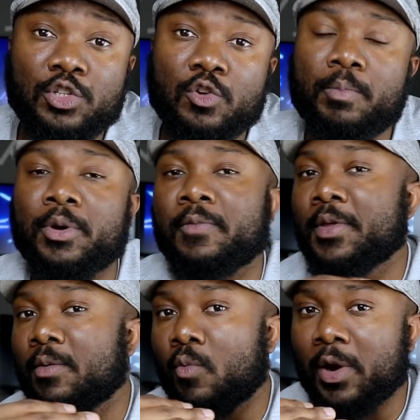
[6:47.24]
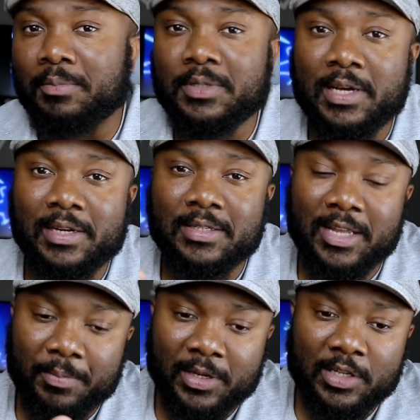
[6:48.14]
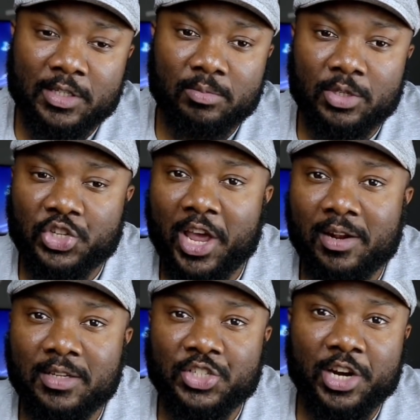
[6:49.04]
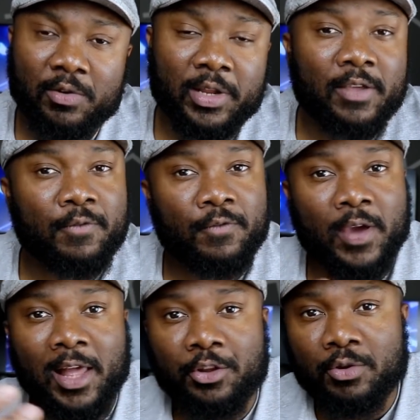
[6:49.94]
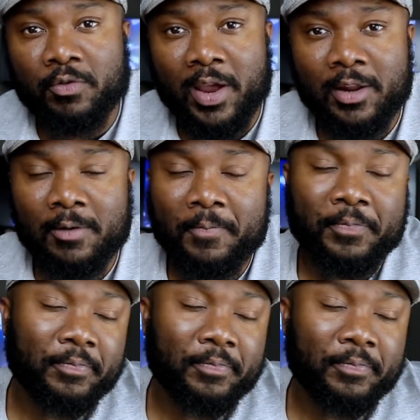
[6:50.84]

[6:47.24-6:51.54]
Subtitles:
also. But what I'm saying is that because the channel is generally value oriented,